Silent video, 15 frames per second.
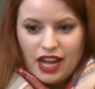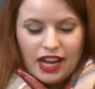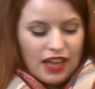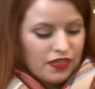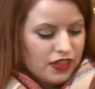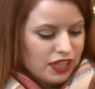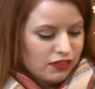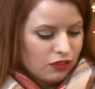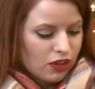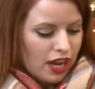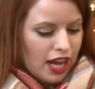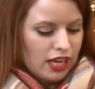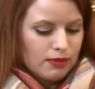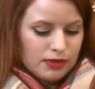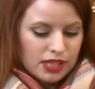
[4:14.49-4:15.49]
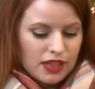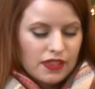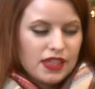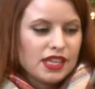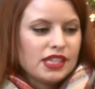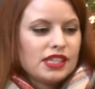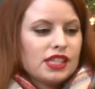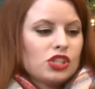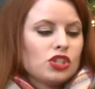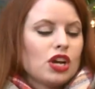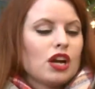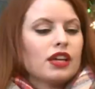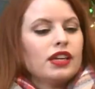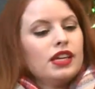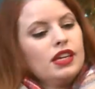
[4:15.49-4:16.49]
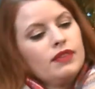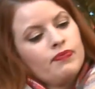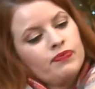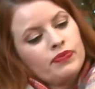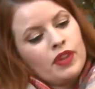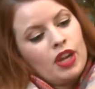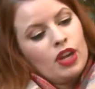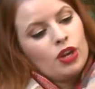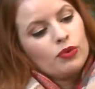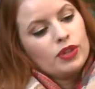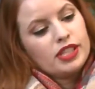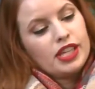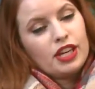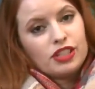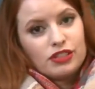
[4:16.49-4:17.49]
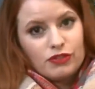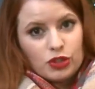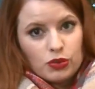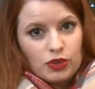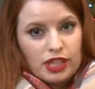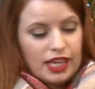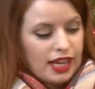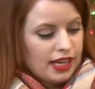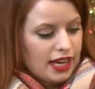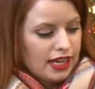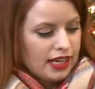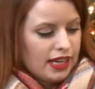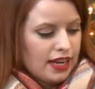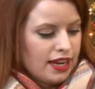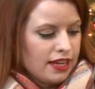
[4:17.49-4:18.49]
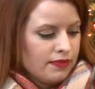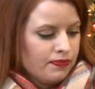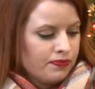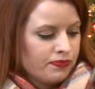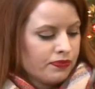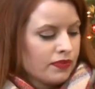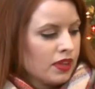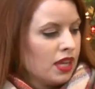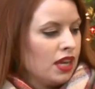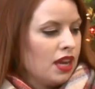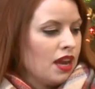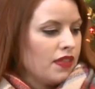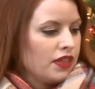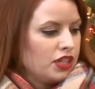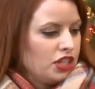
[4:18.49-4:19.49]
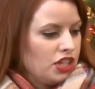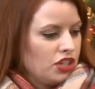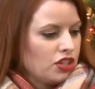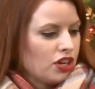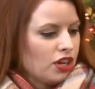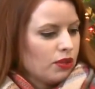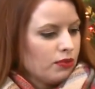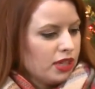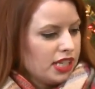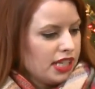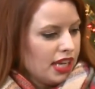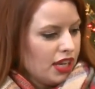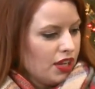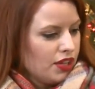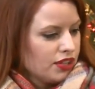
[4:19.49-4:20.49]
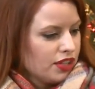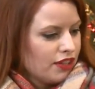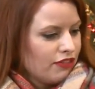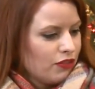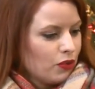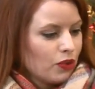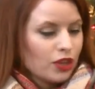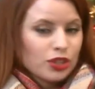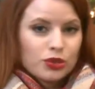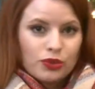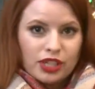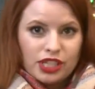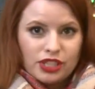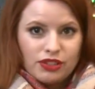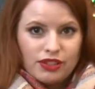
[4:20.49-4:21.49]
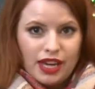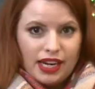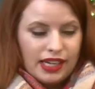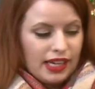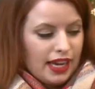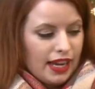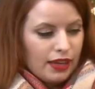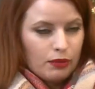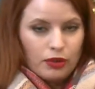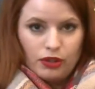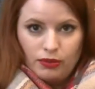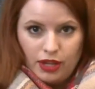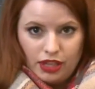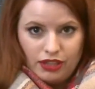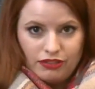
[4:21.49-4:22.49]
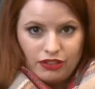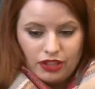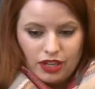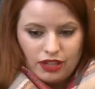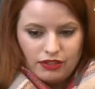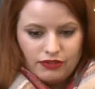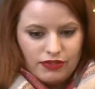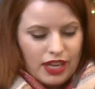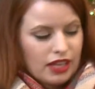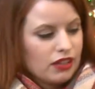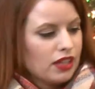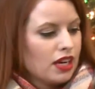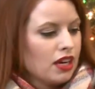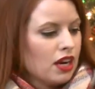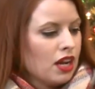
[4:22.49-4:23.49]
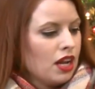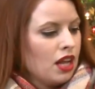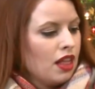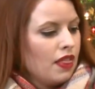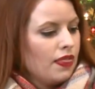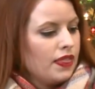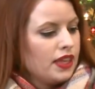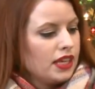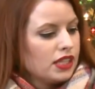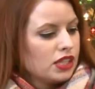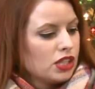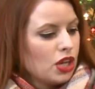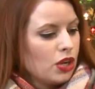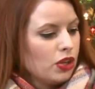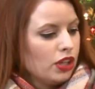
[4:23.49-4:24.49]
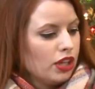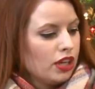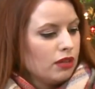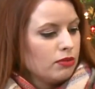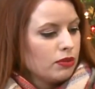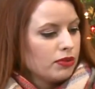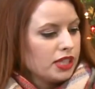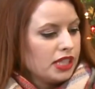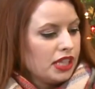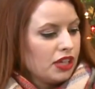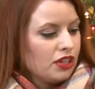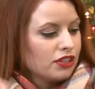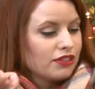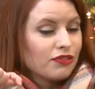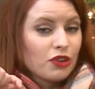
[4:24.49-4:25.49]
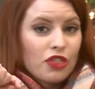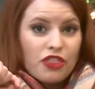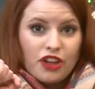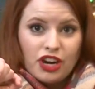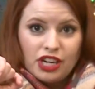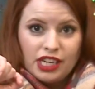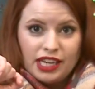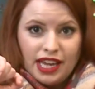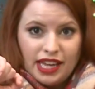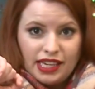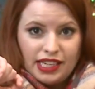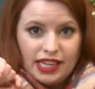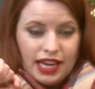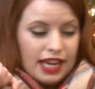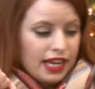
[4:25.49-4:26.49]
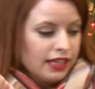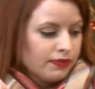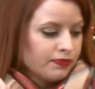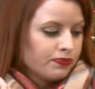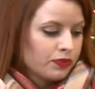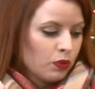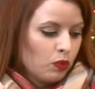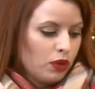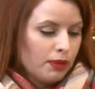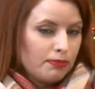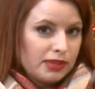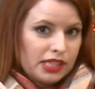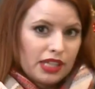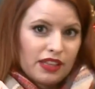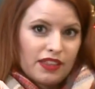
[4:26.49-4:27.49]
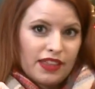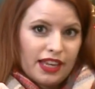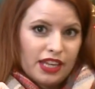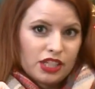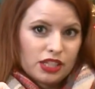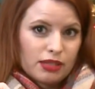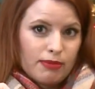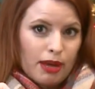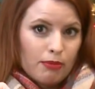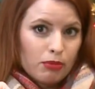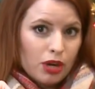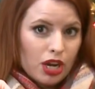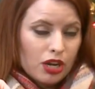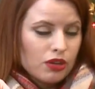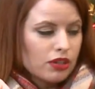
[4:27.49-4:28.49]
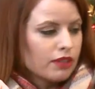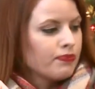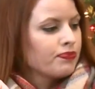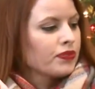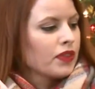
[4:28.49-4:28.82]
I got these four items. This stocking retails for $29.99. The t-shirt retails for $22.99. We're well over our value there. The snow globe retails for $30.99 whoops, and the thing I just about broke